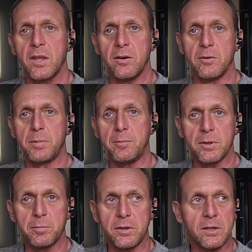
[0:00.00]
you know,
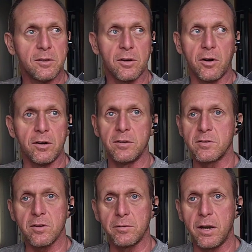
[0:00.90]
people are putting in their
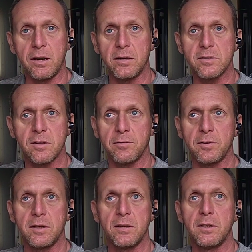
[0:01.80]
gardens already and
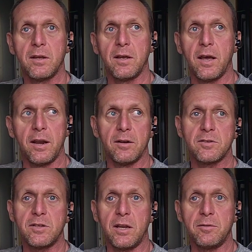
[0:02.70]
stuff, and I
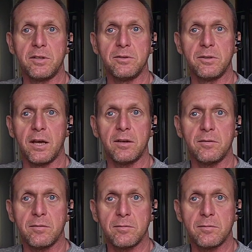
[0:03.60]
don't see anyone doing that.